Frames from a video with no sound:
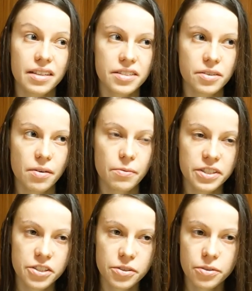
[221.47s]
I, so I
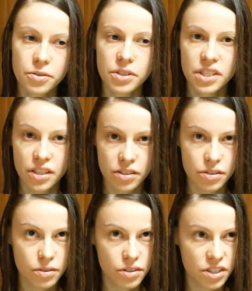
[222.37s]
went to
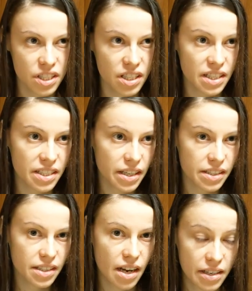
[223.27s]
Sensoji in
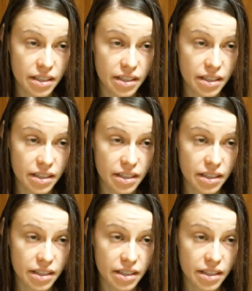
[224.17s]
Asakusa.